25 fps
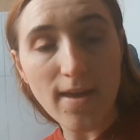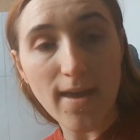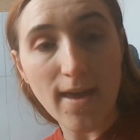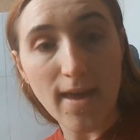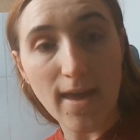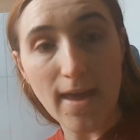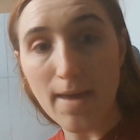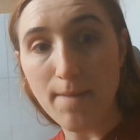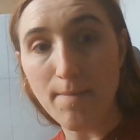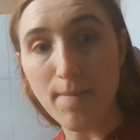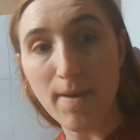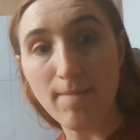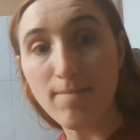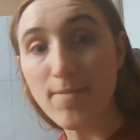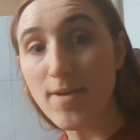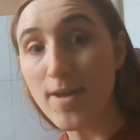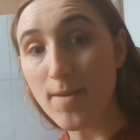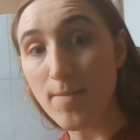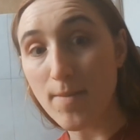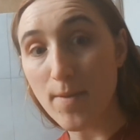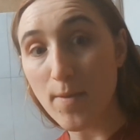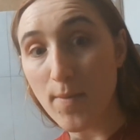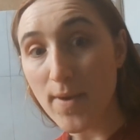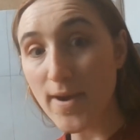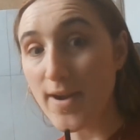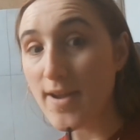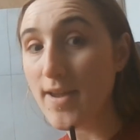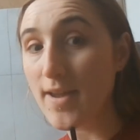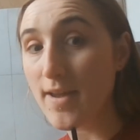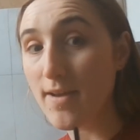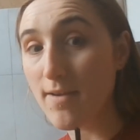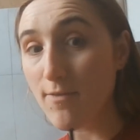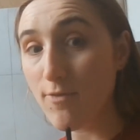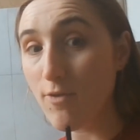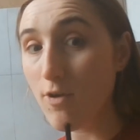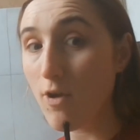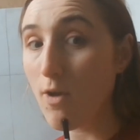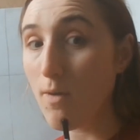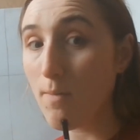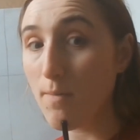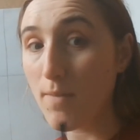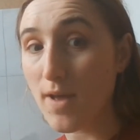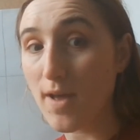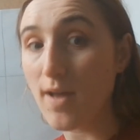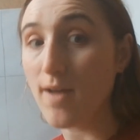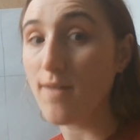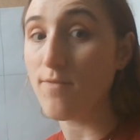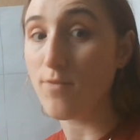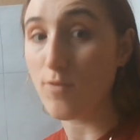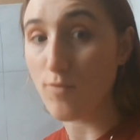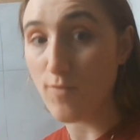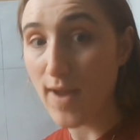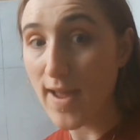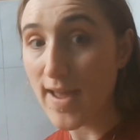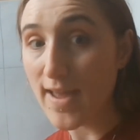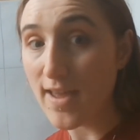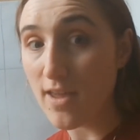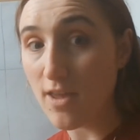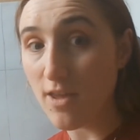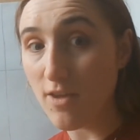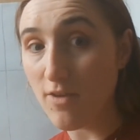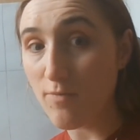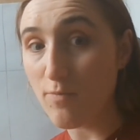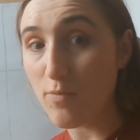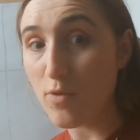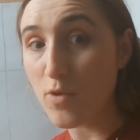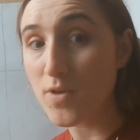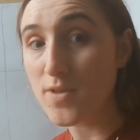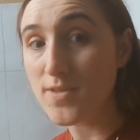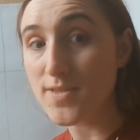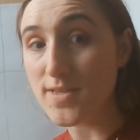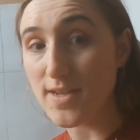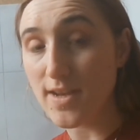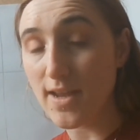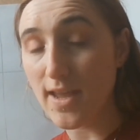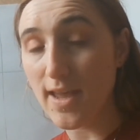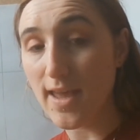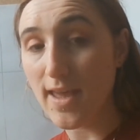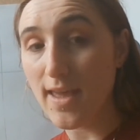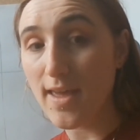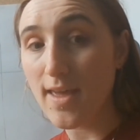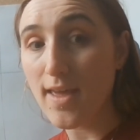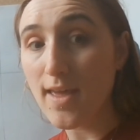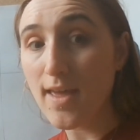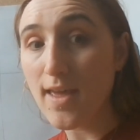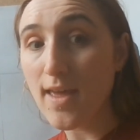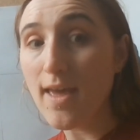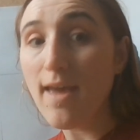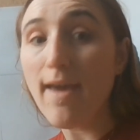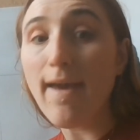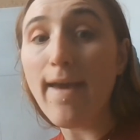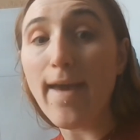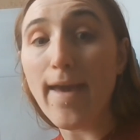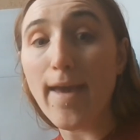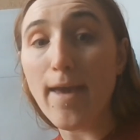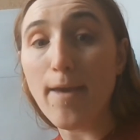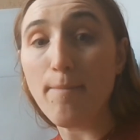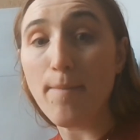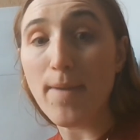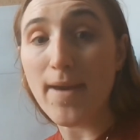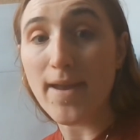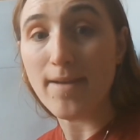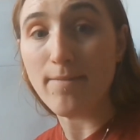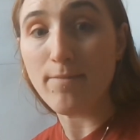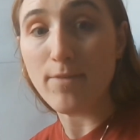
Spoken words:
I'm going to be working from a variety of books today, and I'm